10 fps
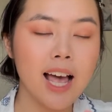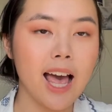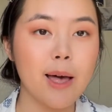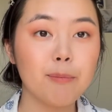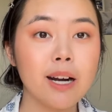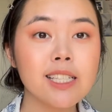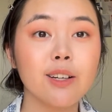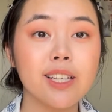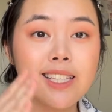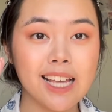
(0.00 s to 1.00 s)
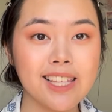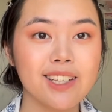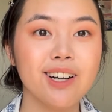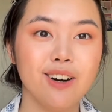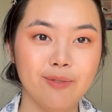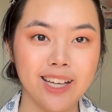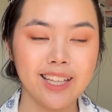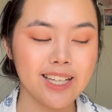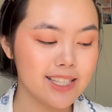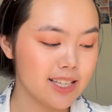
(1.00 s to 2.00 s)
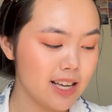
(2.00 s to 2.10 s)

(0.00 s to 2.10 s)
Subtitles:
and press it on the center of my lids.